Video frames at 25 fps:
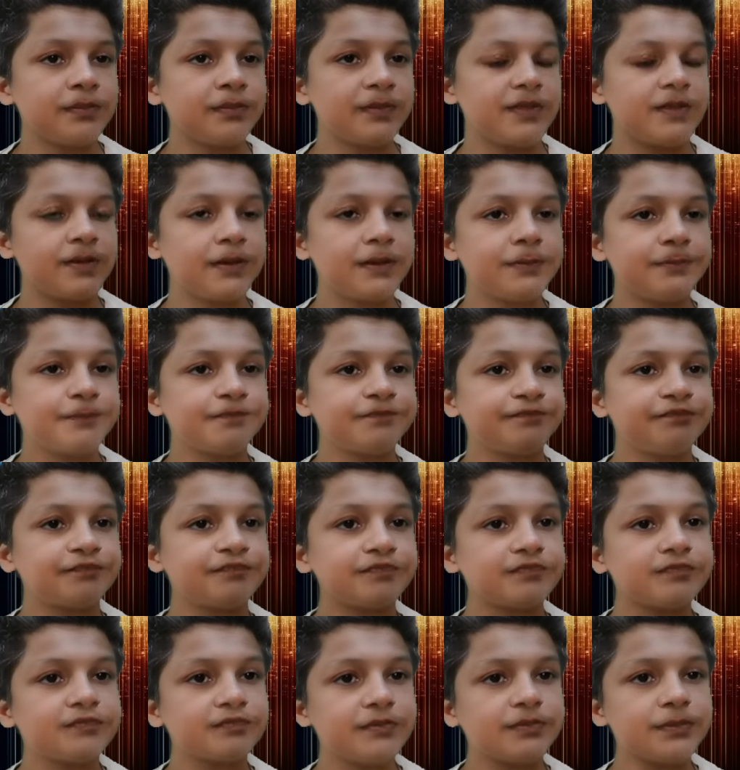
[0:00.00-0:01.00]
Sorry.
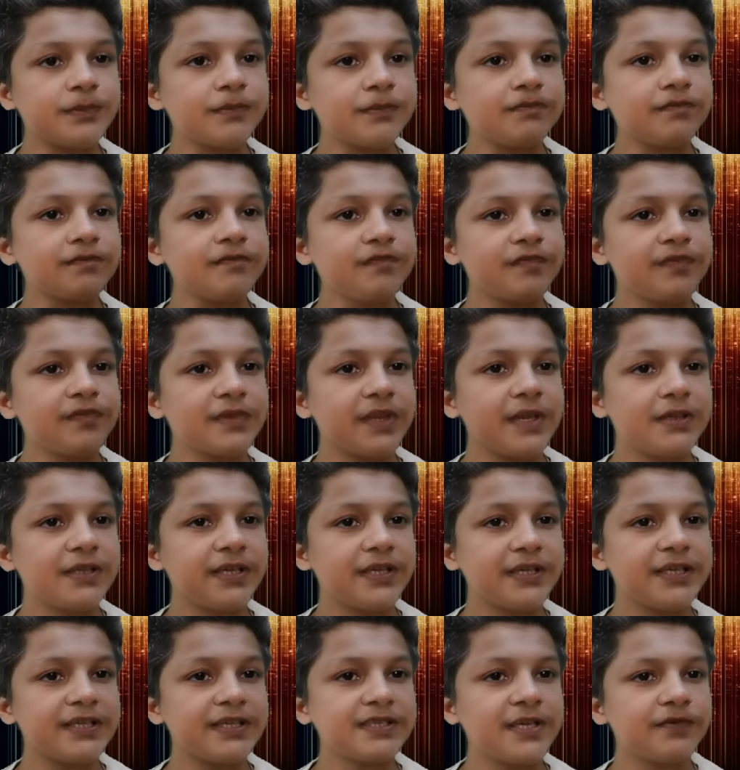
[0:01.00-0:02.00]
The
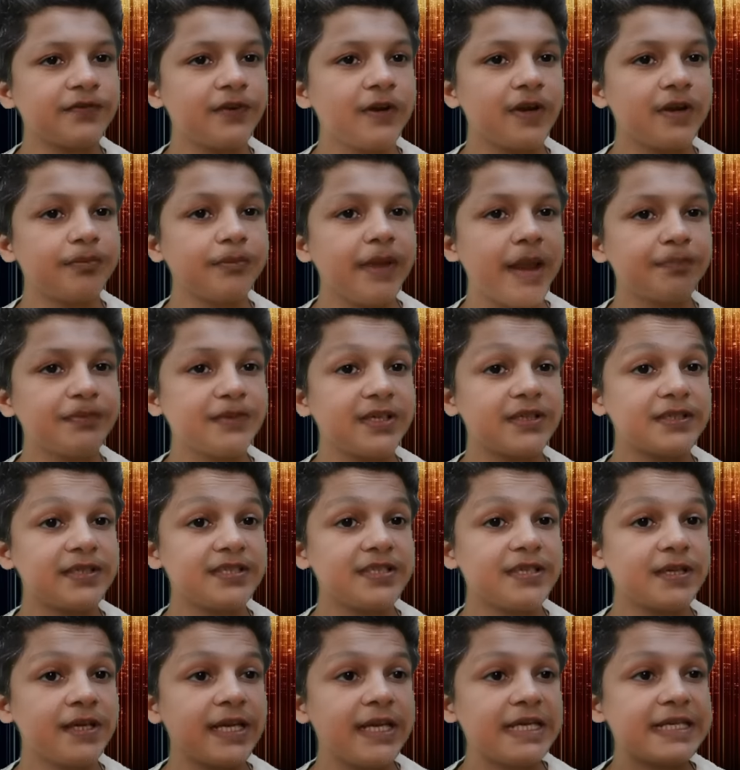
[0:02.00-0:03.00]
reason for Memnon's
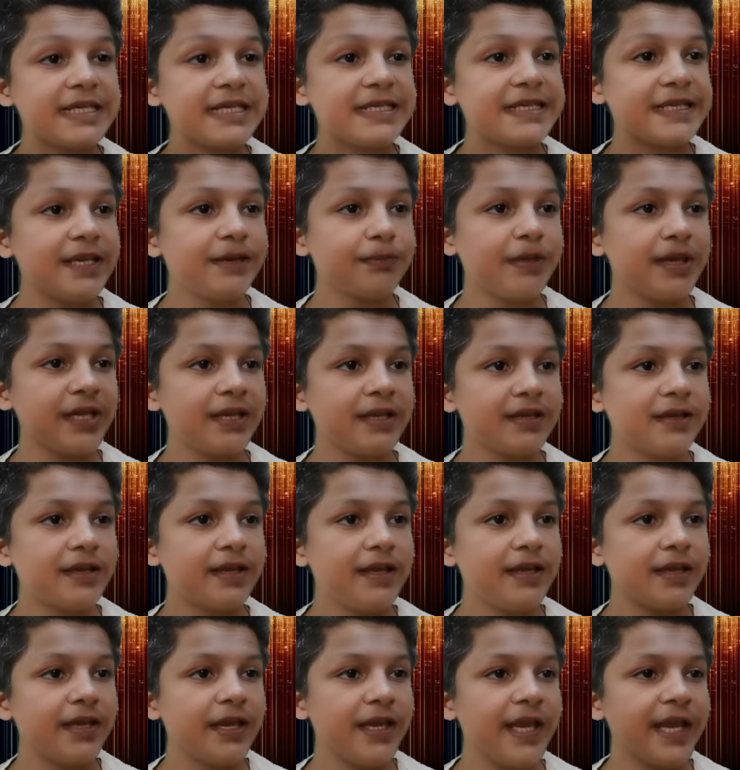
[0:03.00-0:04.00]
seeming
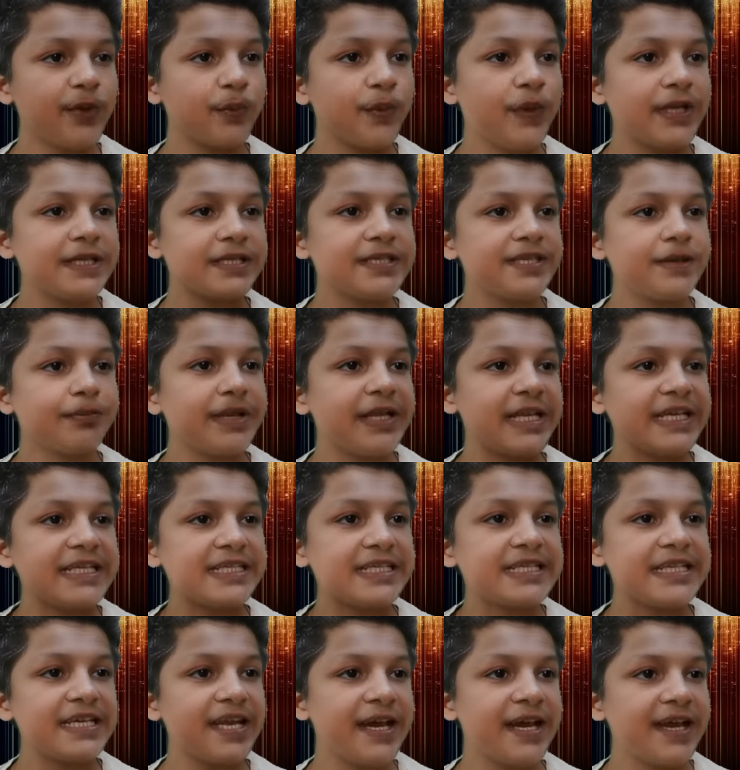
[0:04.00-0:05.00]

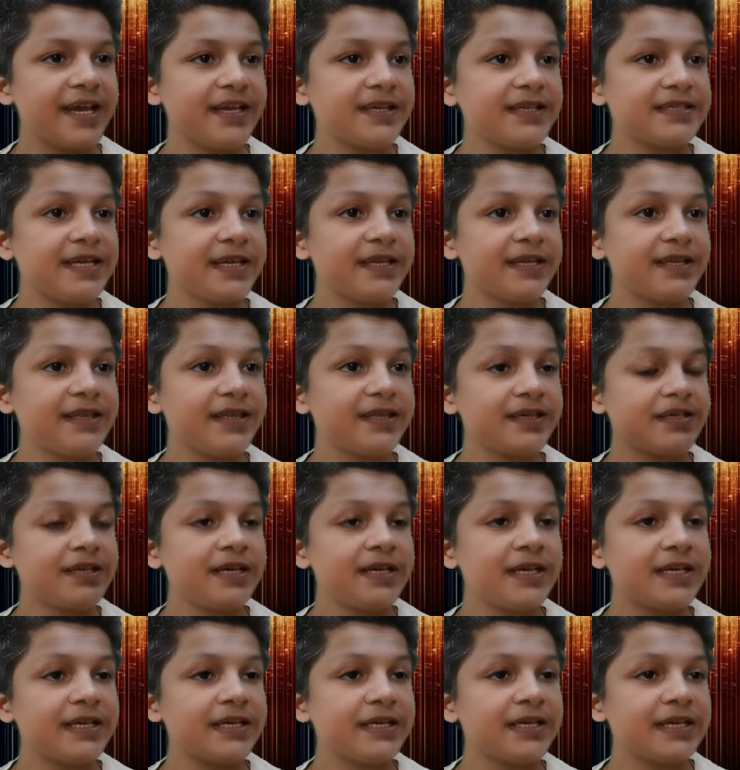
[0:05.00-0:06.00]
invincibility lies in the
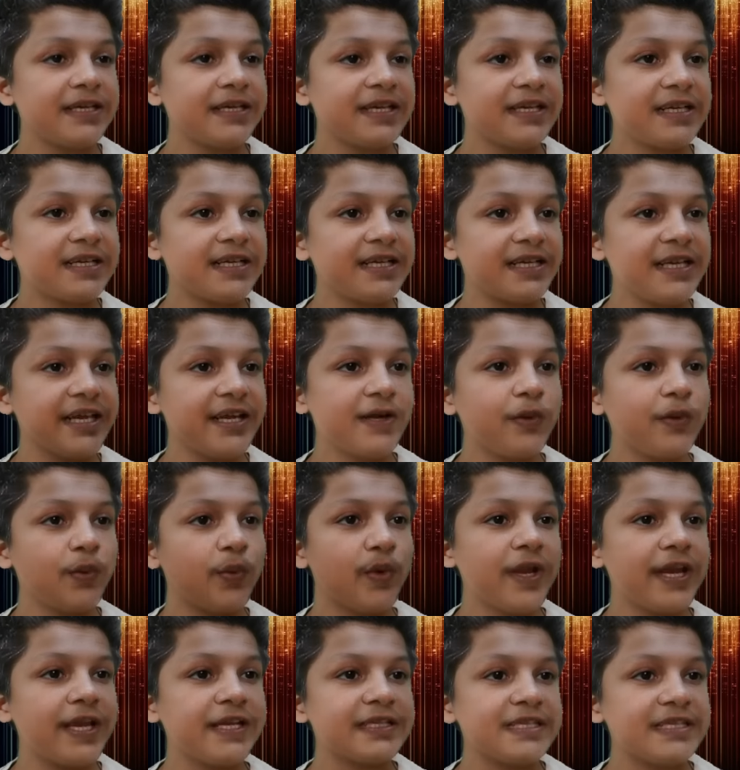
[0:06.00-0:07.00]

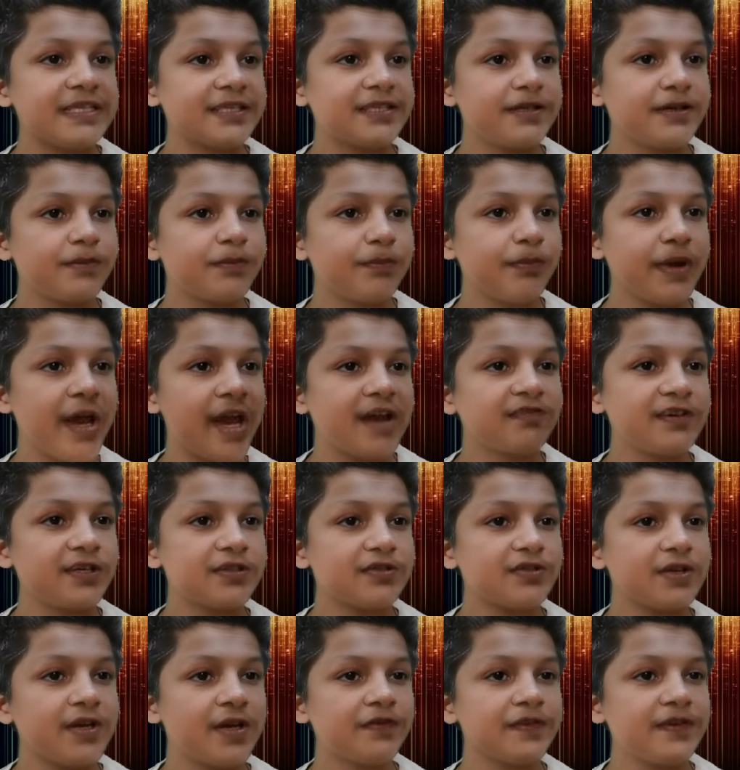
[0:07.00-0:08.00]
clairvoyant
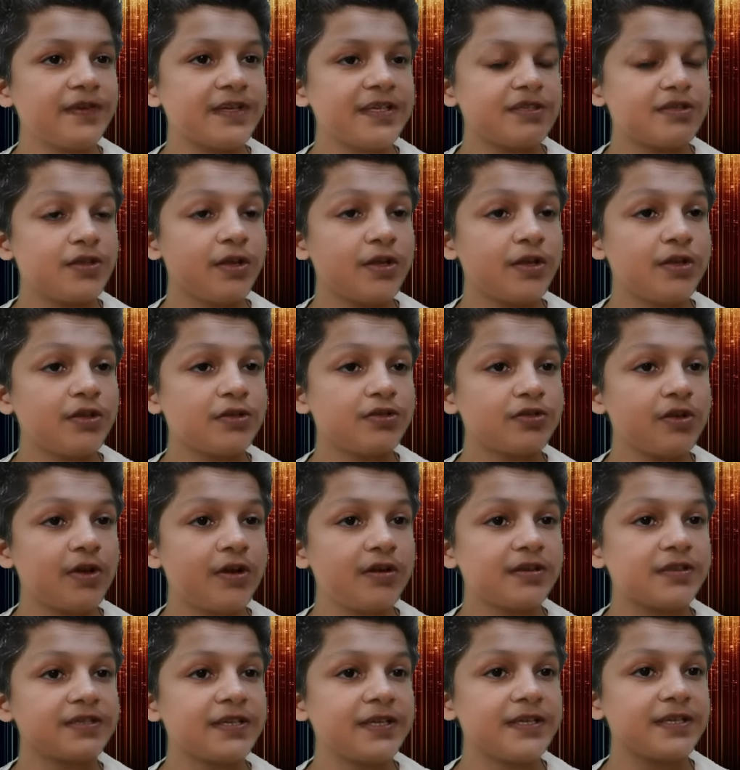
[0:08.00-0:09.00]
powers of his
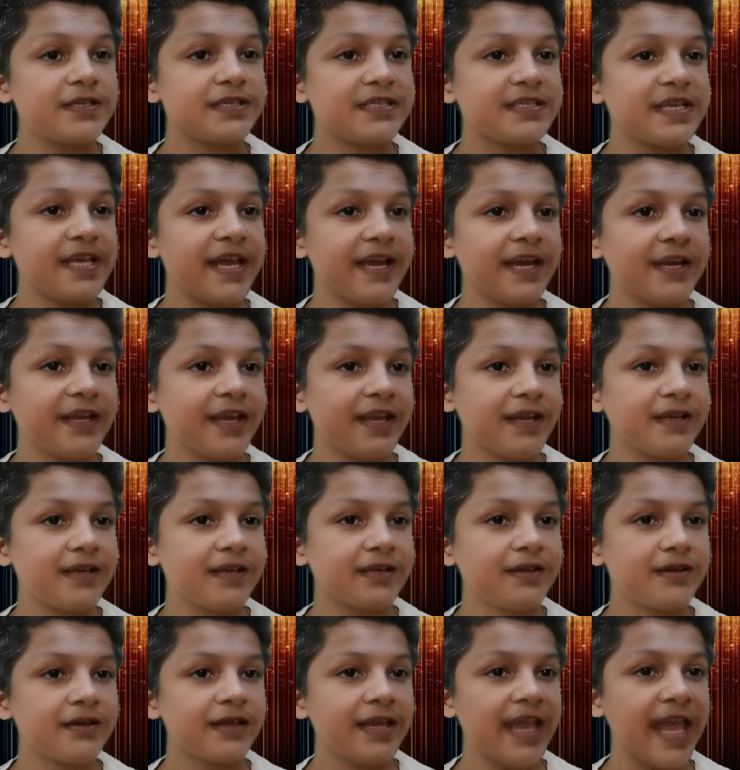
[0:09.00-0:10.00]
sorceress sidekick,
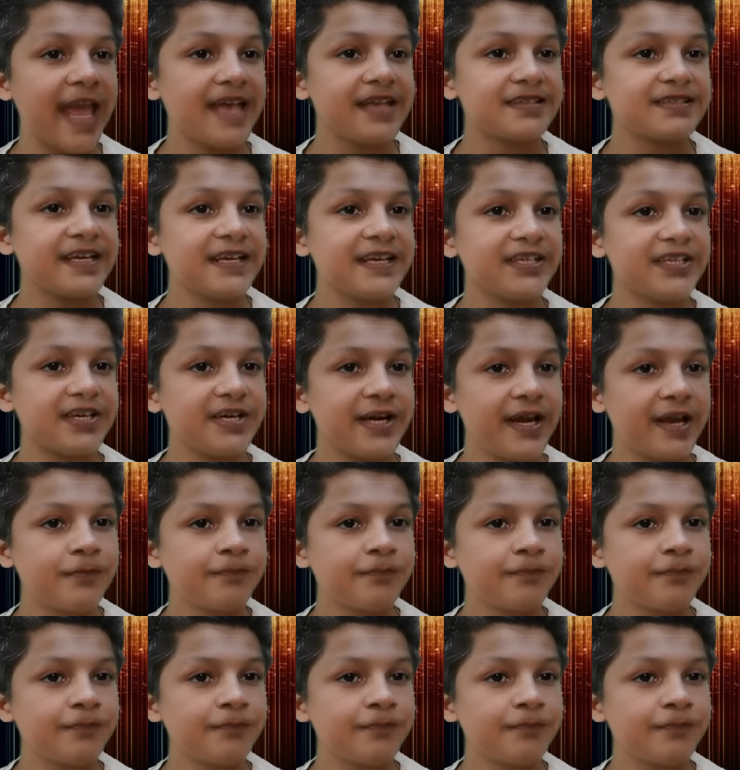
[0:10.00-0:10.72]
Cassandra.